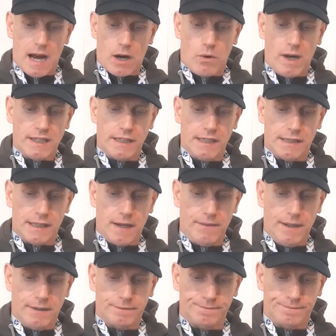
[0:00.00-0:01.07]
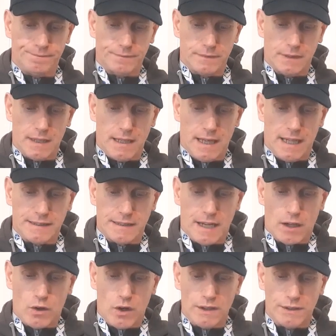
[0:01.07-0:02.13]
Question 7. Is there
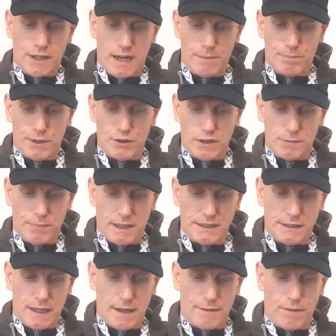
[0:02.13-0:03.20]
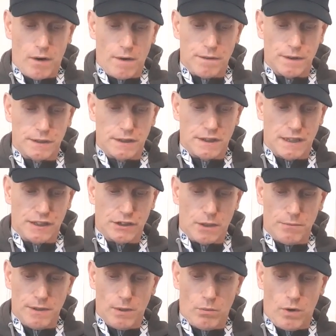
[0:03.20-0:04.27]
a contract produced by sheriff officer that
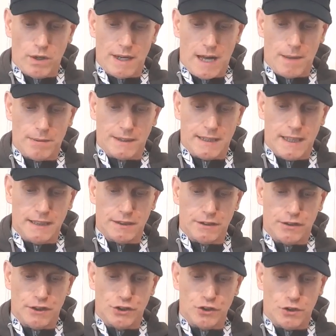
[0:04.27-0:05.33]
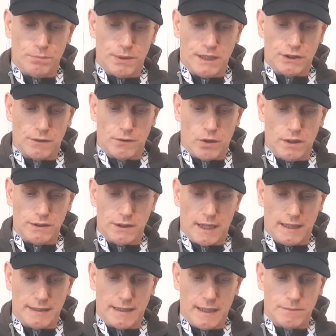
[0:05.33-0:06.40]
somebody want application to show breach of
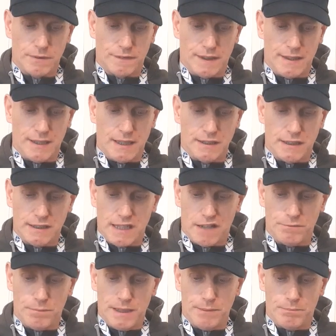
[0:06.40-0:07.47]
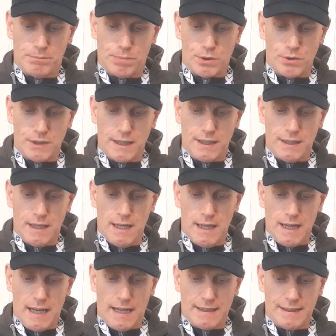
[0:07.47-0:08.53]
contract in terms of conditions have been broken
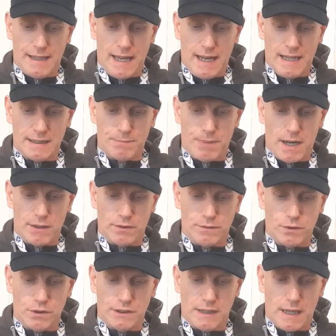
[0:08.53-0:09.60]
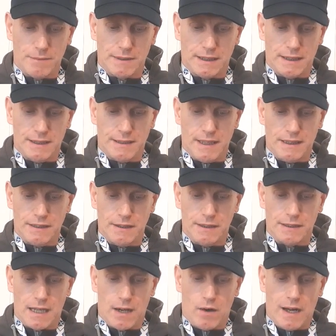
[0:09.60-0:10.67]
and debt is part of those terms and conditions
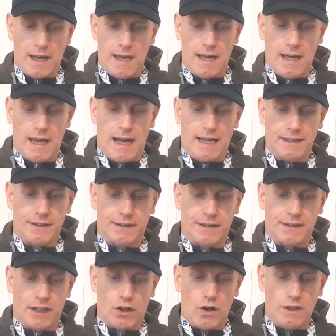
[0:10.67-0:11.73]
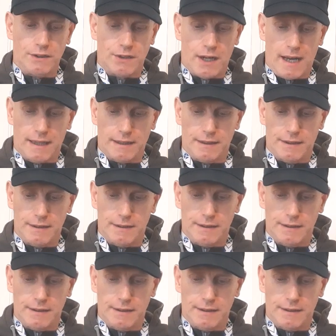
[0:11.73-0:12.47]
and the contract?